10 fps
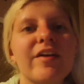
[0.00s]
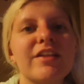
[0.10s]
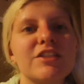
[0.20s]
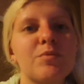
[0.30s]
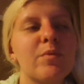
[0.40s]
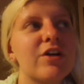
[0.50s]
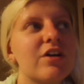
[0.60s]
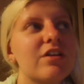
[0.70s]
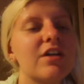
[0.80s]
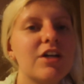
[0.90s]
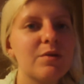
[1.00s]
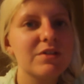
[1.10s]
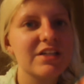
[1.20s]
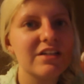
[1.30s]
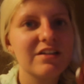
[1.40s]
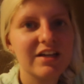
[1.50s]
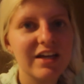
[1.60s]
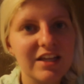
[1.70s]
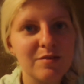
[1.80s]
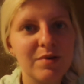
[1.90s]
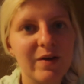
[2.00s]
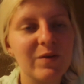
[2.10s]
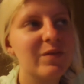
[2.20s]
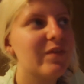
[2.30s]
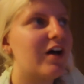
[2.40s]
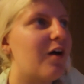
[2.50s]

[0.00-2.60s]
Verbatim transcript: I think that's what we heard. Was it hitting the puddle?